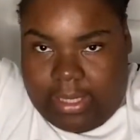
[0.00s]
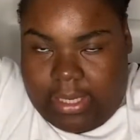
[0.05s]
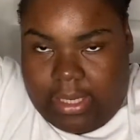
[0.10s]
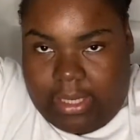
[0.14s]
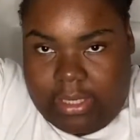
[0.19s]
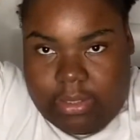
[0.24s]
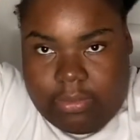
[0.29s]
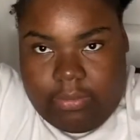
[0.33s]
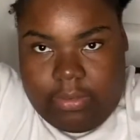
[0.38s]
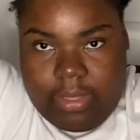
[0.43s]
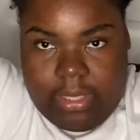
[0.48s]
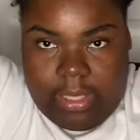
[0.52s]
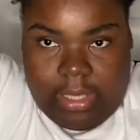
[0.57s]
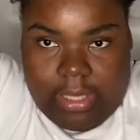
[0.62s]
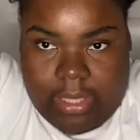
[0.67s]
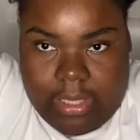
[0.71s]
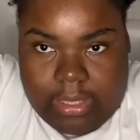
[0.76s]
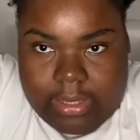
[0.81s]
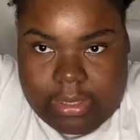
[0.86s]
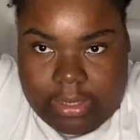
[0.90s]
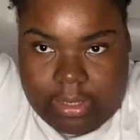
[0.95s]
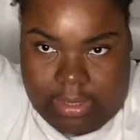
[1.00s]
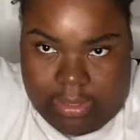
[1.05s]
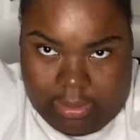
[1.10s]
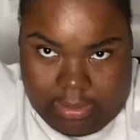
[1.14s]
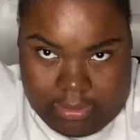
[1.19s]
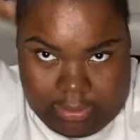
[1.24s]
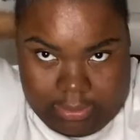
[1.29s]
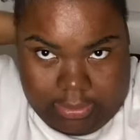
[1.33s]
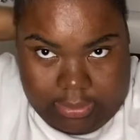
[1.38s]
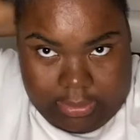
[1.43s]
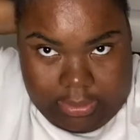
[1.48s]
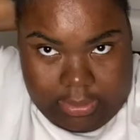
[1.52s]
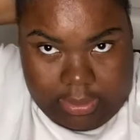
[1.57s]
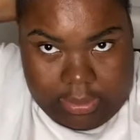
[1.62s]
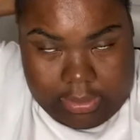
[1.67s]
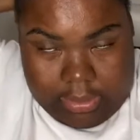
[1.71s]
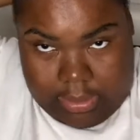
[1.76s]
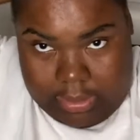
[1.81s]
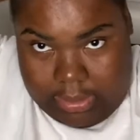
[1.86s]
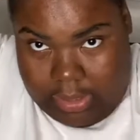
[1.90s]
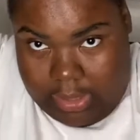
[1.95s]
it's really easy
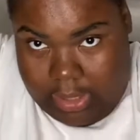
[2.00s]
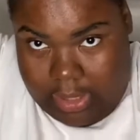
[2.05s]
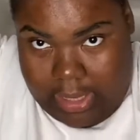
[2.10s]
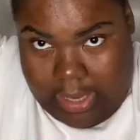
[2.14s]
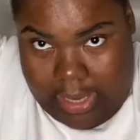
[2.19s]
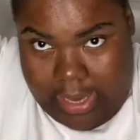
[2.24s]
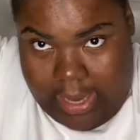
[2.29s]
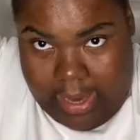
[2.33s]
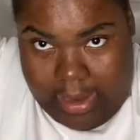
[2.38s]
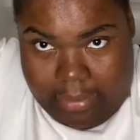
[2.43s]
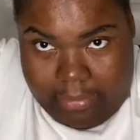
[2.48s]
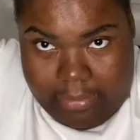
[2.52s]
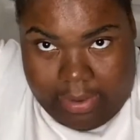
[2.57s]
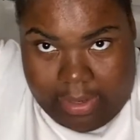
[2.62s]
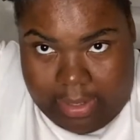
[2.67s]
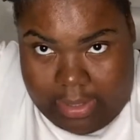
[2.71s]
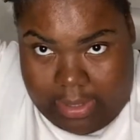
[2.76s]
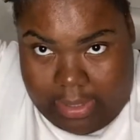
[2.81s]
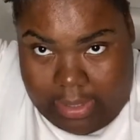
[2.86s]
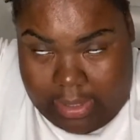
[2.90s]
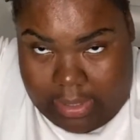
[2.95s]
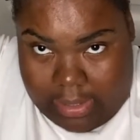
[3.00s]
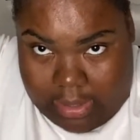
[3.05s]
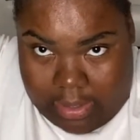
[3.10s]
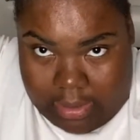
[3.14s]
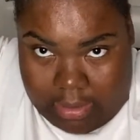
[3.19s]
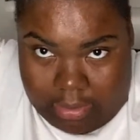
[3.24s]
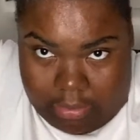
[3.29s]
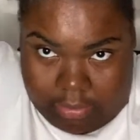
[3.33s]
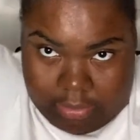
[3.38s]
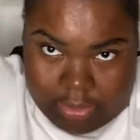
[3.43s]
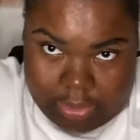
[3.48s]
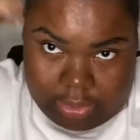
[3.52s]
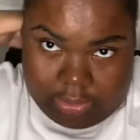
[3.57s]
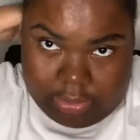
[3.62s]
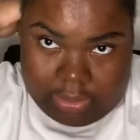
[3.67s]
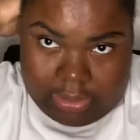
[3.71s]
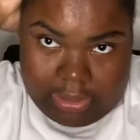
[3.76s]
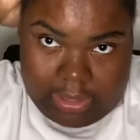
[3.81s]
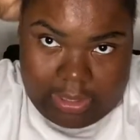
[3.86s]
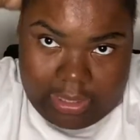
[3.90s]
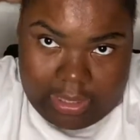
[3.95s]
to get your hair where you need it to go once you
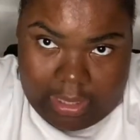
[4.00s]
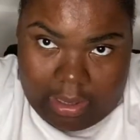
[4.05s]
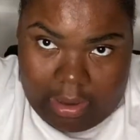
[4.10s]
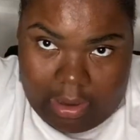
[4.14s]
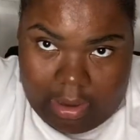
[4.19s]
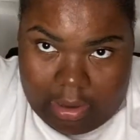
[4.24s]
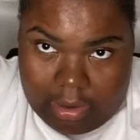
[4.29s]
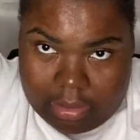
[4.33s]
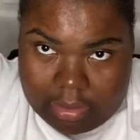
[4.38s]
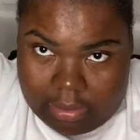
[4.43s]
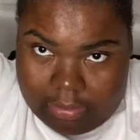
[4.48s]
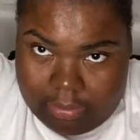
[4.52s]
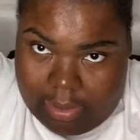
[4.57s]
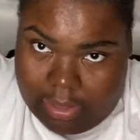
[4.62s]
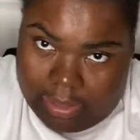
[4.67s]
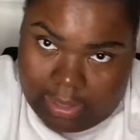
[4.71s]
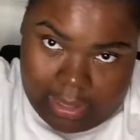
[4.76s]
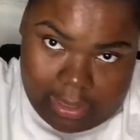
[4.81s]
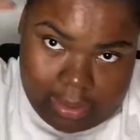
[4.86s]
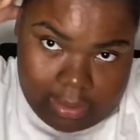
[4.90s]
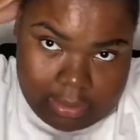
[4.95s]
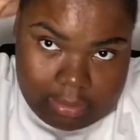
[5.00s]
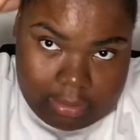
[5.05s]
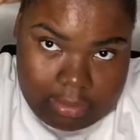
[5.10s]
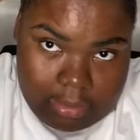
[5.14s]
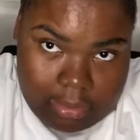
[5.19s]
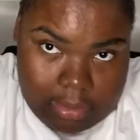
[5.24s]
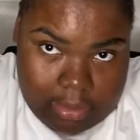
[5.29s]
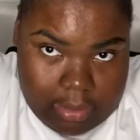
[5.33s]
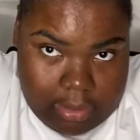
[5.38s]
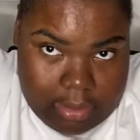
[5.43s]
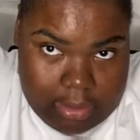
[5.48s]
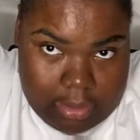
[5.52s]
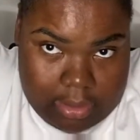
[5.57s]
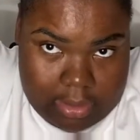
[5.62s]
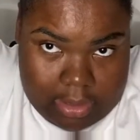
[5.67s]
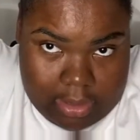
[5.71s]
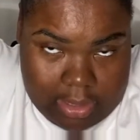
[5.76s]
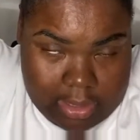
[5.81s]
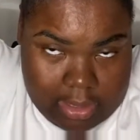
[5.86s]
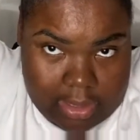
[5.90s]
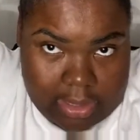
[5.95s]
slick it all the way down.
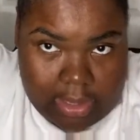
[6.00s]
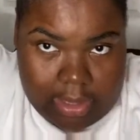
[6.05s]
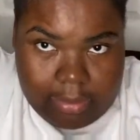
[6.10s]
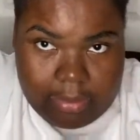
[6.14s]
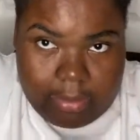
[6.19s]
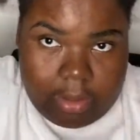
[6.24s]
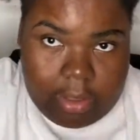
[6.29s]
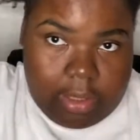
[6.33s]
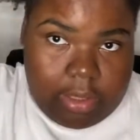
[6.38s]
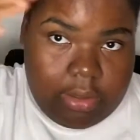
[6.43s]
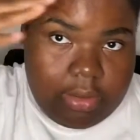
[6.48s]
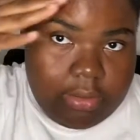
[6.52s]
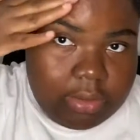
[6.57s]
And then I'm gonna use